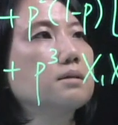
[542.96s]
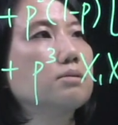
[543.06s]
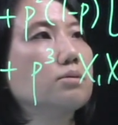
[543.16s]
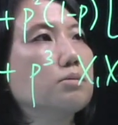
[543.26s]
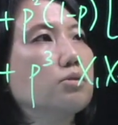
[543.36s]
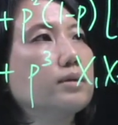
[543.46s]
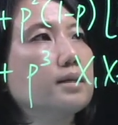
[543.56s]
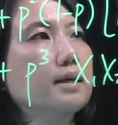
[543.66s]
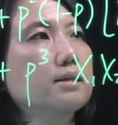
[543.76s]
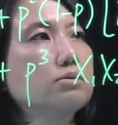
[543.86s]
and removing
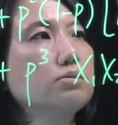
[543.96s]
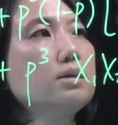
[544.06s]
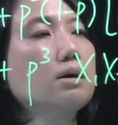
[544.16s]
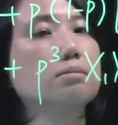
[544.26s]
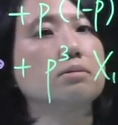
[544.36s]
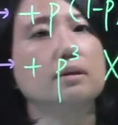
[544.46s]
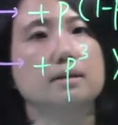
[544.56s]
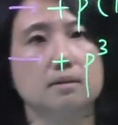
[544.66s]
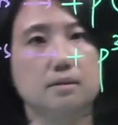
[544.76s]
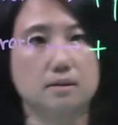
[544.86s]
the x3
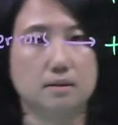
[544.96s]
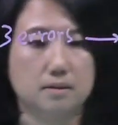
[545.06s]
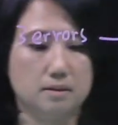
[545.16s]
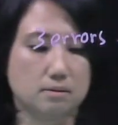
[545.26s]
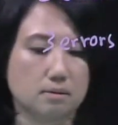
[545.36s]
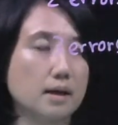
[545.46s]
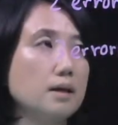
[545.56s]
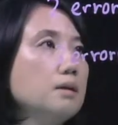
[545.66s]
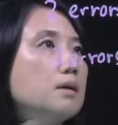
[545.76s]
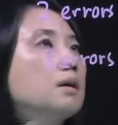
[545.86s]
operators.
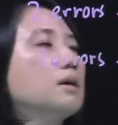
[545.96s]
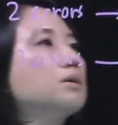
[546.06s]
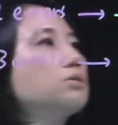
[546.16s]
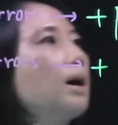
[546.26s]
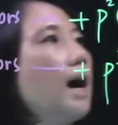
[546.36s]
Okay, so